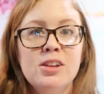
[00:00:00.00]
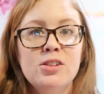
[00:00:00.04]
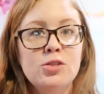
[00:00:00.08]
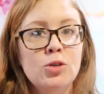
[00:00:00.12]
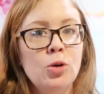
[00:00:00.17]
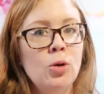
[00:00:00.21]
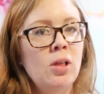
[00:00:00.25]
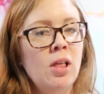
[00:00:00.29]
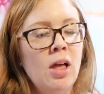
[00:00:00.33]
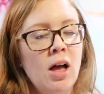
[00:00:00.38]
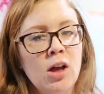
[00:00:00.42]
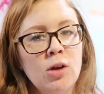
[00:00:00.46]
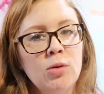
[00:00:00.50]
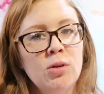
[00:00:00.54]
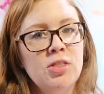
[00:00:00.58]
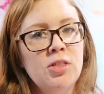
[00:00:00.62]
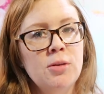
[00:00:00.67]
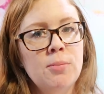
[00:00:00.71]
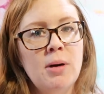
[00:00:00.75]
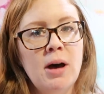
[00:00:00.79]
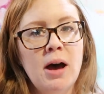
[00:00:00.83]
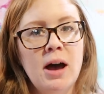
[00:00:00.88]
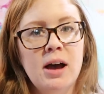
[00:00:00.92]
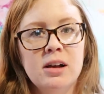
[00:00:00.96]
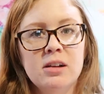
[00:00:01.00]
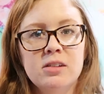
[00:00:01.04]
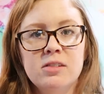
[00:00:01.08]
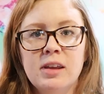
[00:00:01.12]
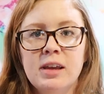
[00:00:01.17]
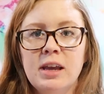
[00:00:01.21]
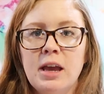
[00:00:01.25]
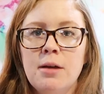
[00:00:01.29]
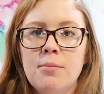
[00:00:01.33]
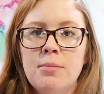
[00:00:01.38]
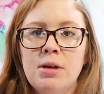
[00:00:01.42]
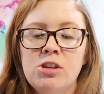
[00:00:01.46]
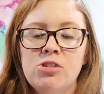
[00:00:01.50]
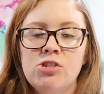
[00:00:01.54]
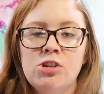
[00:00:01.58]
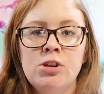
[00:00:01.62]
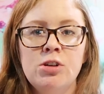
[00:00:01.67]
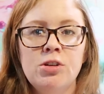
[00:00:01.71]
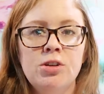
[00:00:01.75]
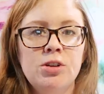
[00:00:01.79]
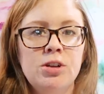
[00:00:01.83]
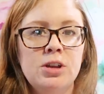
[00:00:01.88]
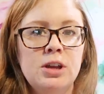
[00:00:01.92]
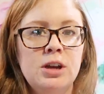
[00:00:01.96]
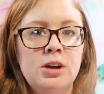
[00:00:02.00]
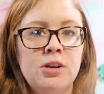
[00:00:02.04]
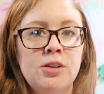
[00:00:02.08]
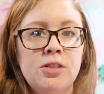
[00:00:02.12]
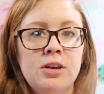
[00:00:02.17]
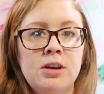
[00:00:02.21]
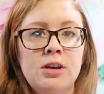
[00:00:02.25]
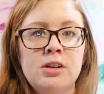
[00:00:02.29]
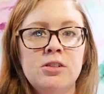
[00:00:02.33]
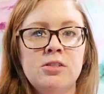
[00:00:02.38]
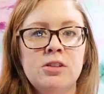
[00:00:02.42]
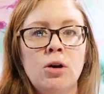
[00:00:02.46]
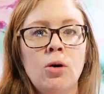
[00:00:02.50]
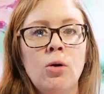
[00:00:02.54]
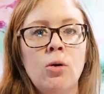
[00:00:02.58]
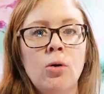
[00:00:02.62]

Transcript: So along with the box, like I mentioned earlier, there is a